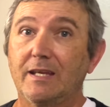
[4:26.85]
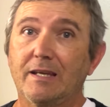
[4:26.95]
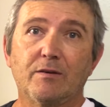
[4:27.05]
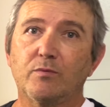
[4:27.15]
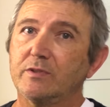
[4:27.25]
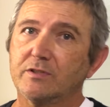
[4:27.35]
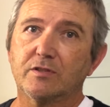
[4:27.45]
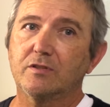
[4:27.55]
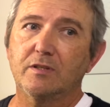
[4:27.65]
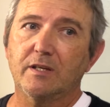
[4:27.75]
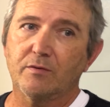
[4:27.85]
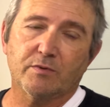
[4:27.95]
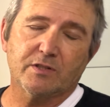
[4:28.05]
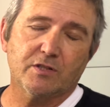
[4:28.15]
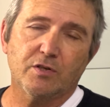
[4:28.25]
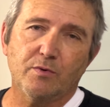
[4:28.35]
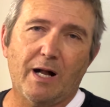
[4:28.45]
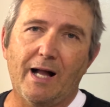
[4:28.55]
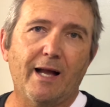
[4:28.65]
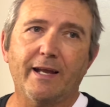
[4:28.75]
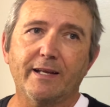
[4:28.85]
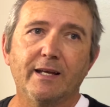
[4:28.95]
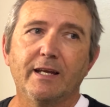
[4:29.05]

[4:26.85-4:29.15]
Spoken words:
it was too high.